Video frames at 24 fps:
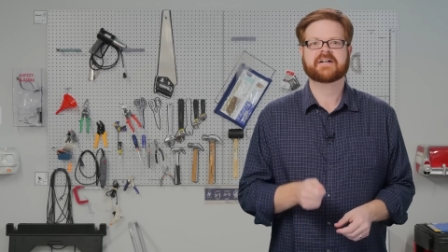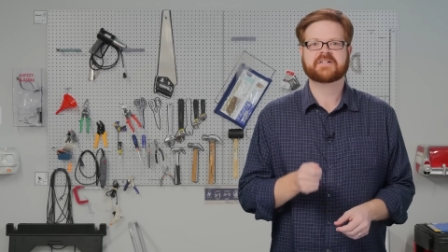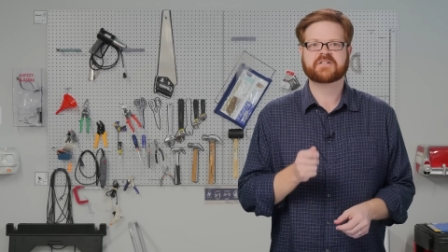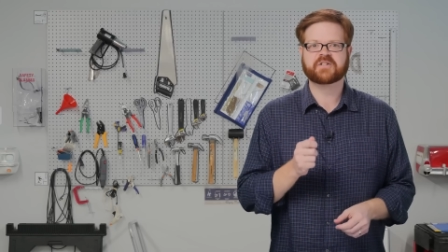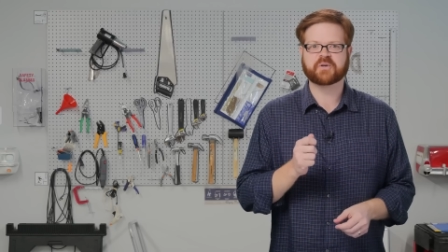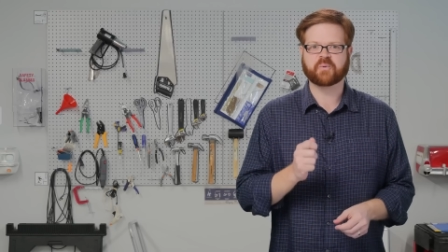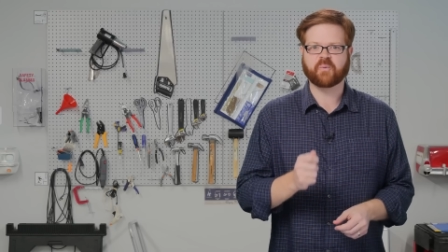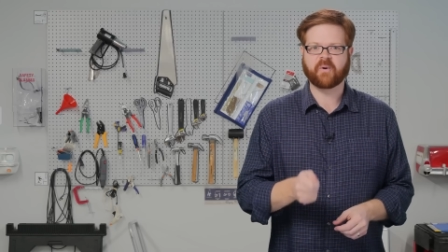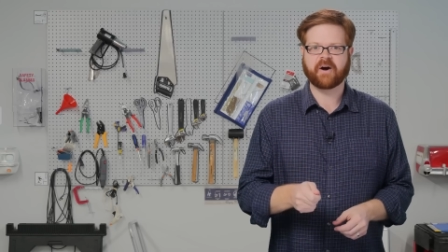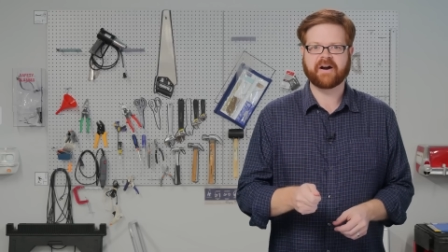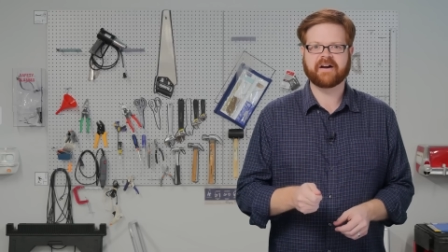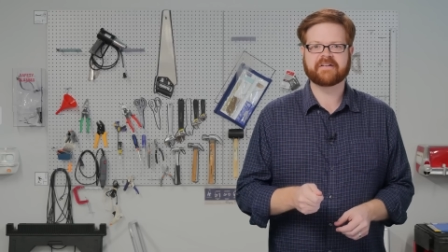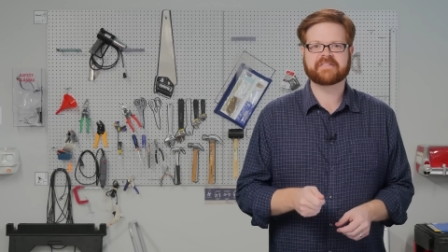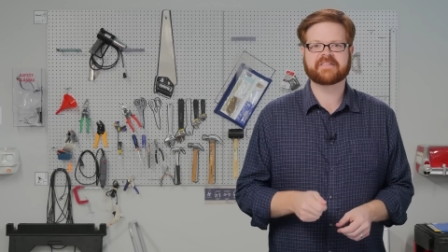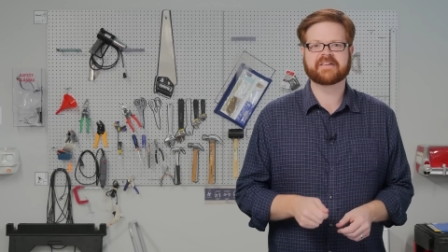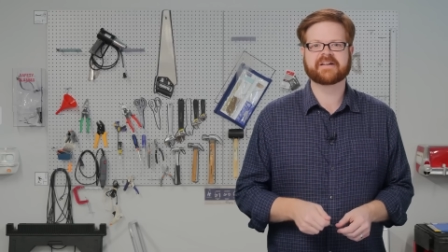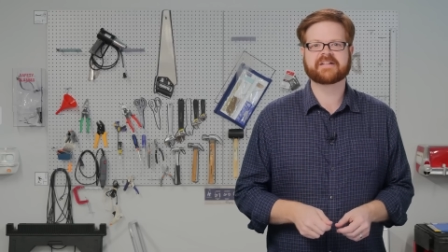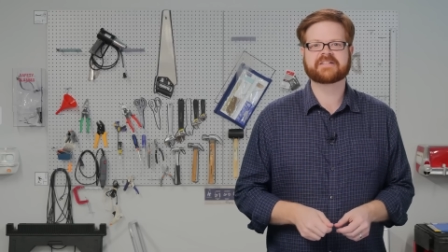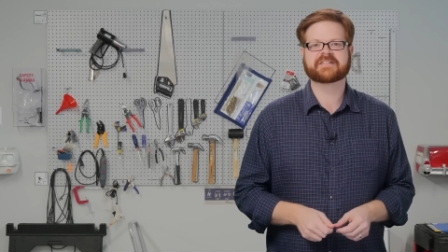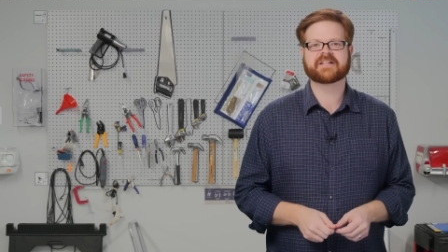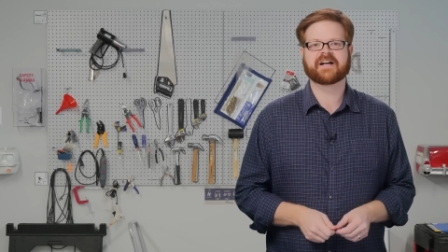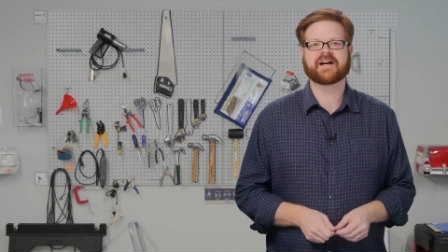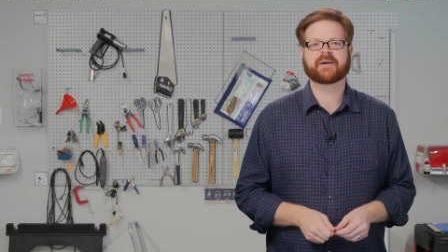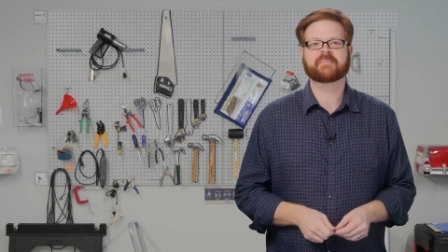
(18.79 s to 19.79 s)
to wire
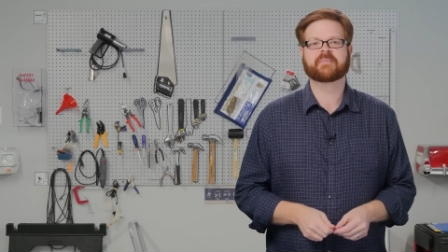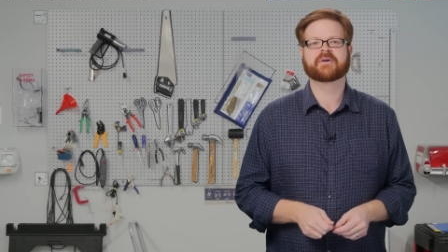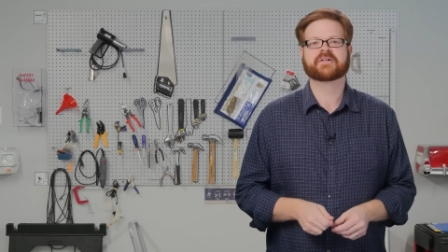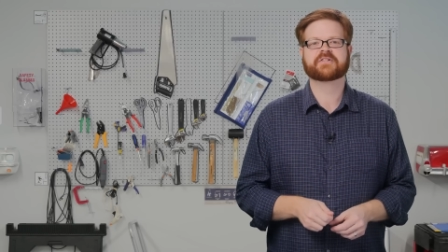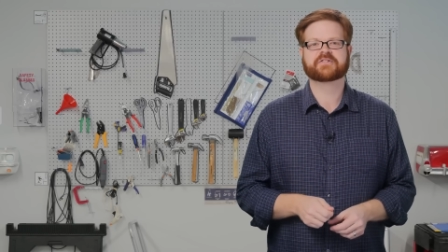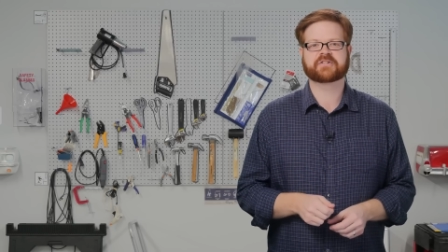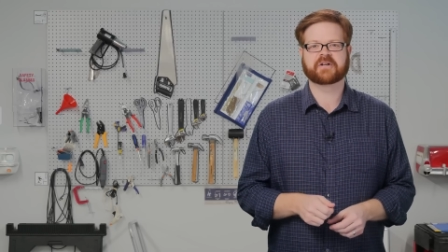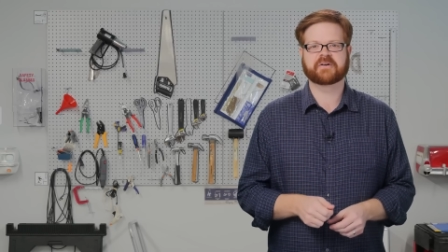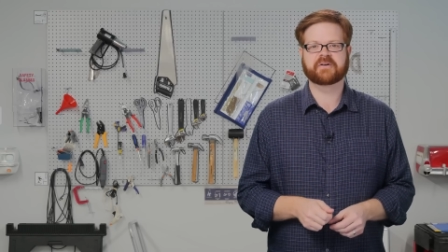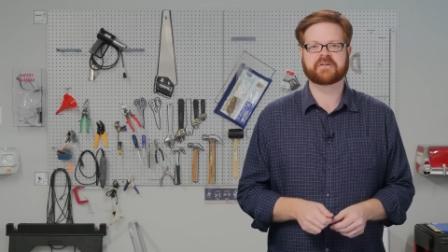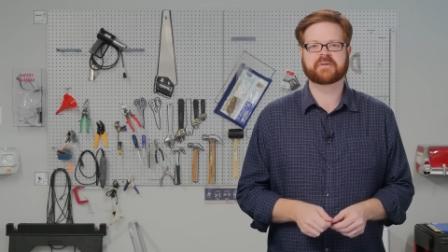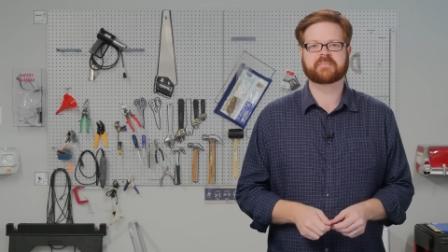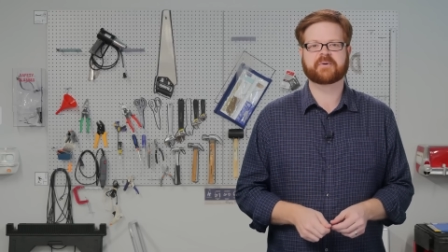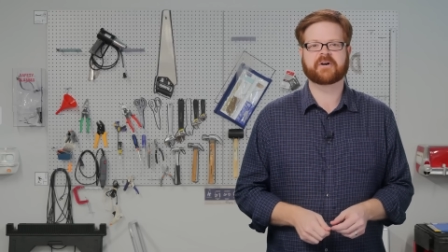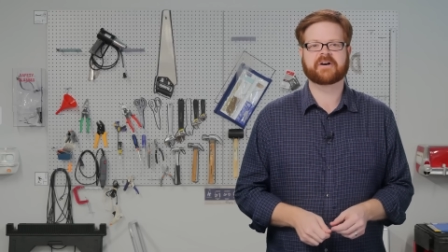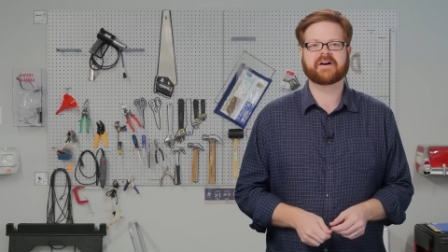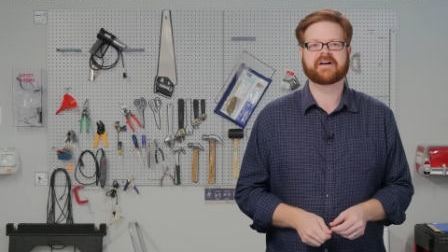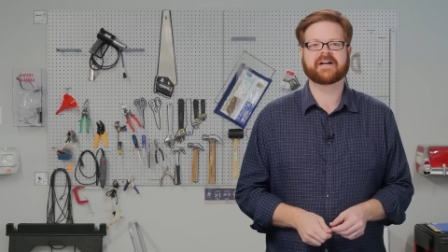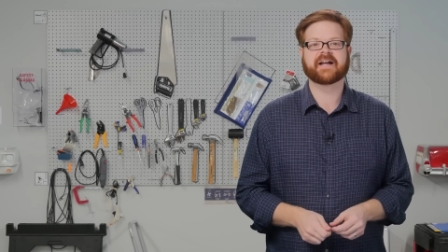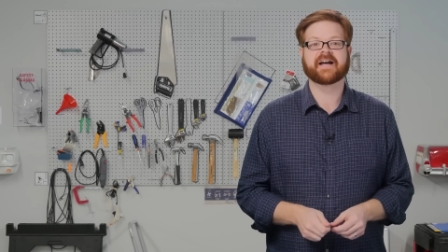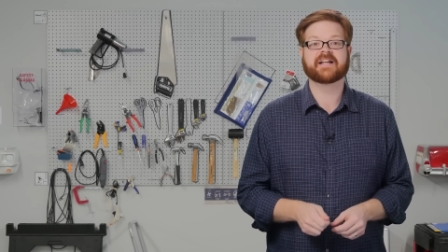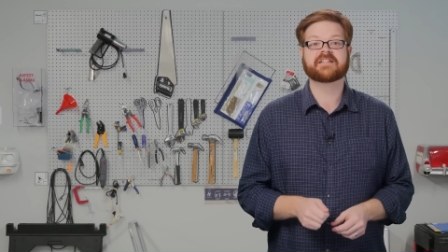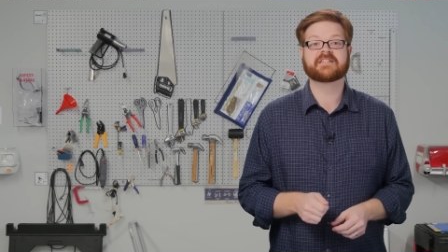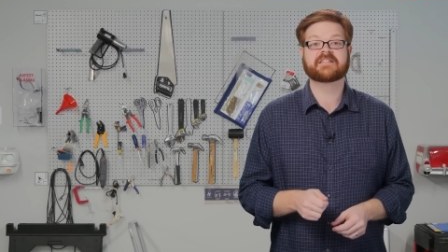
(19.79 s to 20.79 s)
things up, turn them
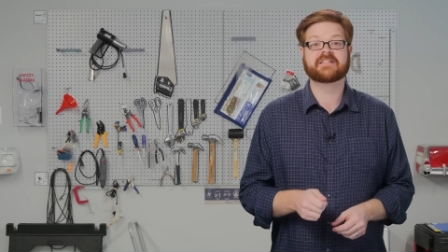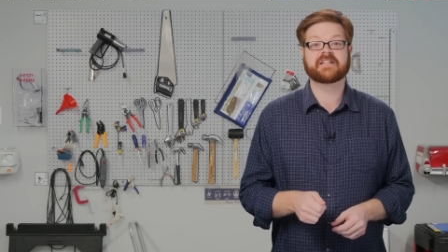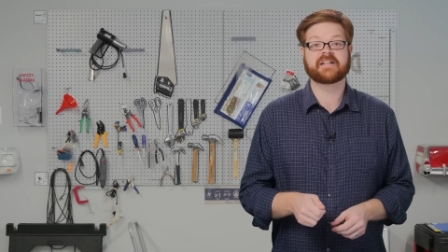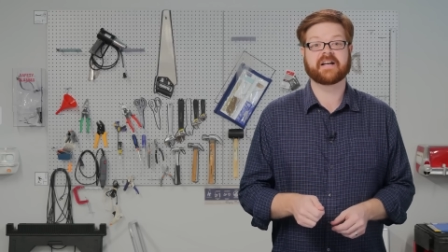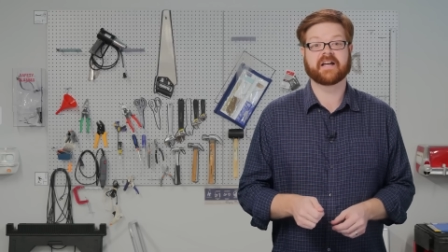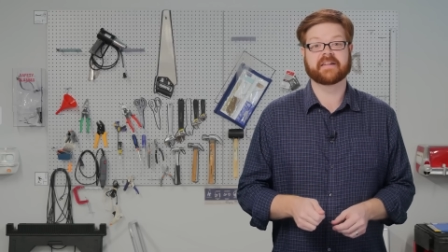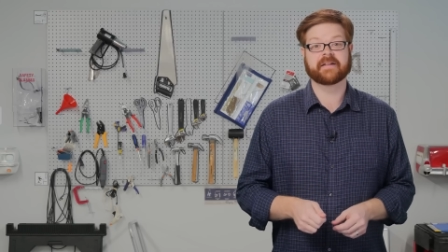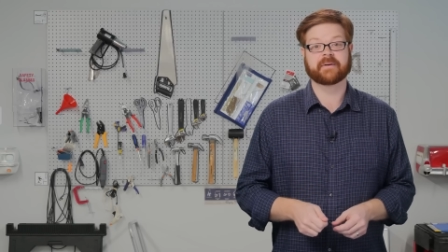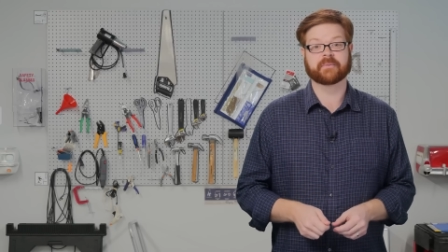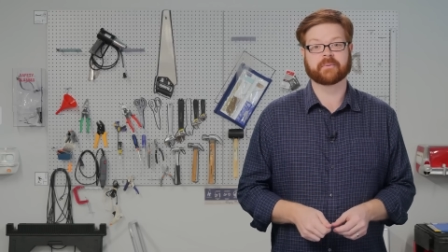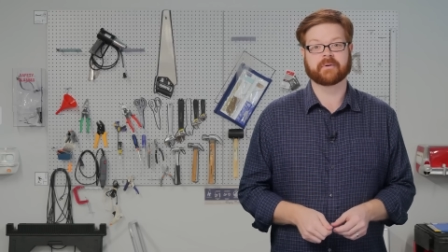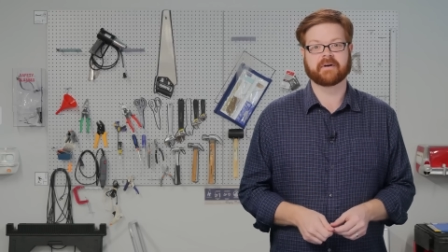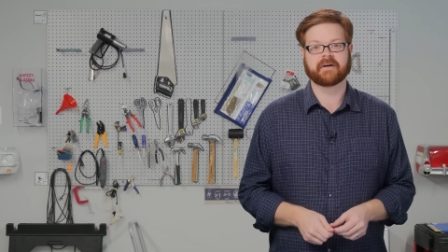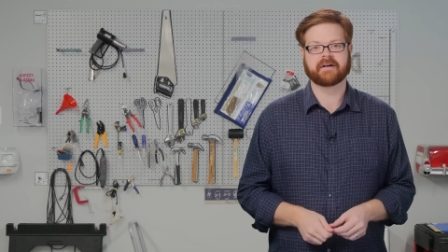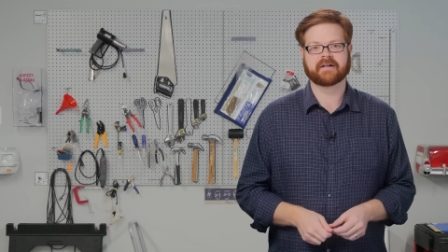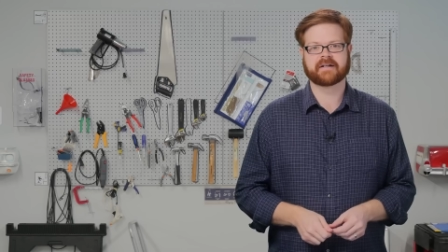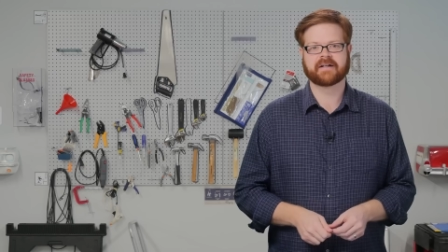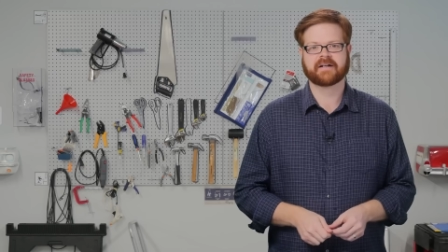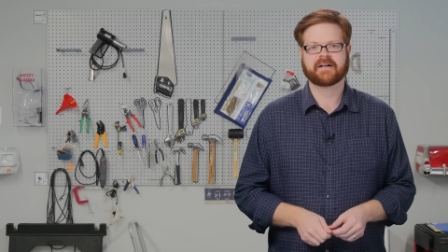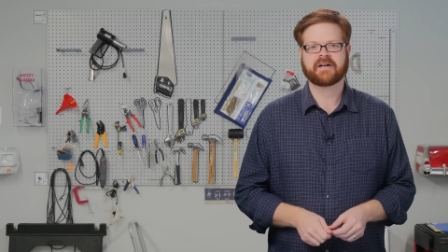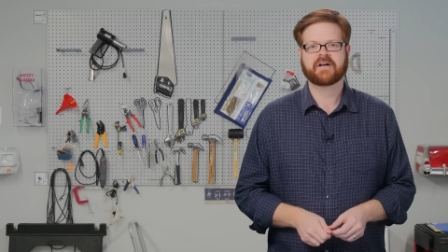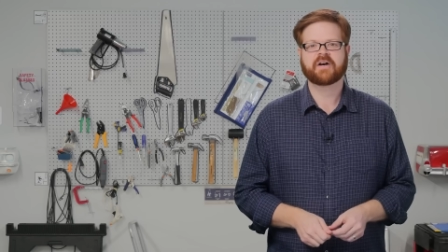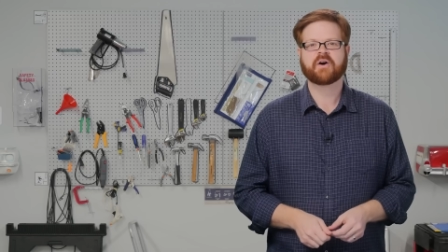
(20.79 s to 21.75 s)
on, and see how they work.